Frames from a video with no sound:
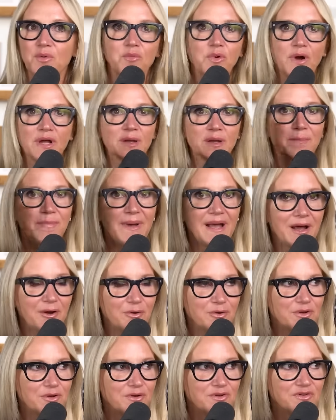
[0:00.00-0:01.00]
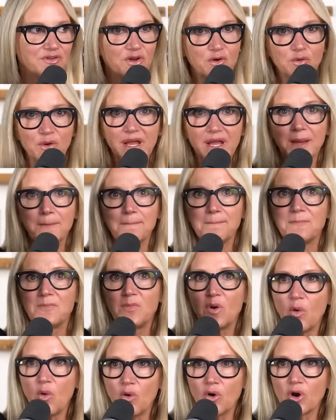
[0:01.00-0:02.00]
What about doing
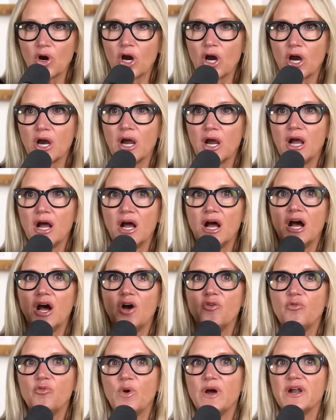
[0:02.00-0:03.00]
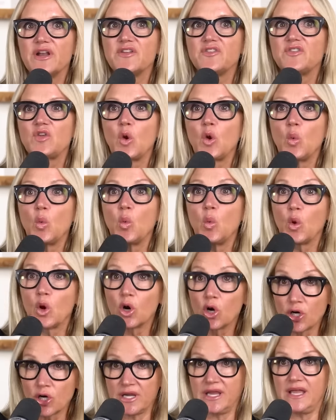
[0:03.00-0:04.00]
more of what is
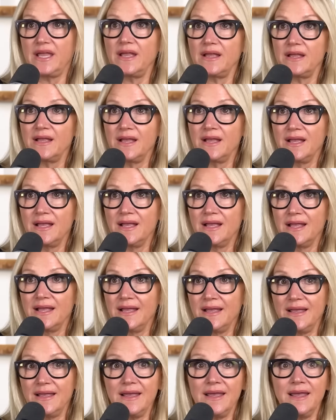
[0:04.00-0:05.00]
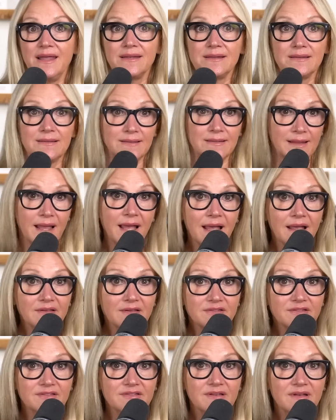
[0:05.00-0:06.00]
working and
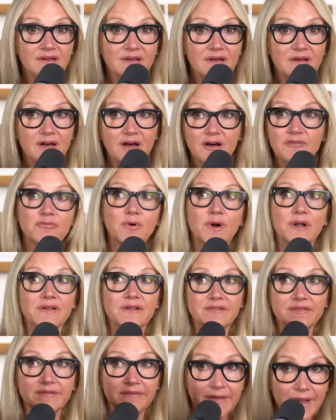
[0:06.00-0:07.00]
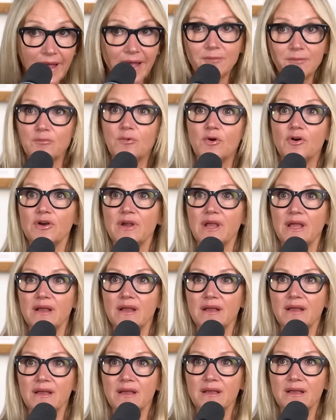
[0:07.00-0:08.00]
less of what is not
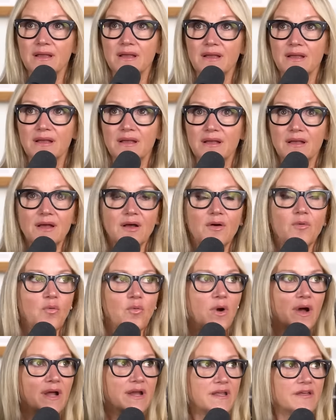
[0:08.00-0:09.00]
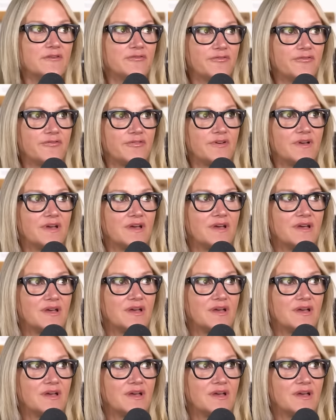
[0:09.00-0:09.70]
working? What if